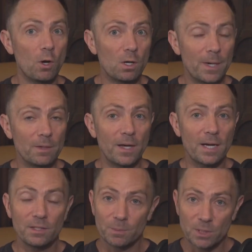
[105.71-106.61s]
talk about
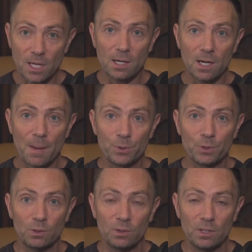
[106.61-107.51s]
that and some stock
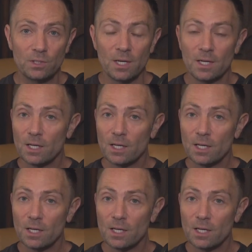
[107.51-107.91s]
opportunities,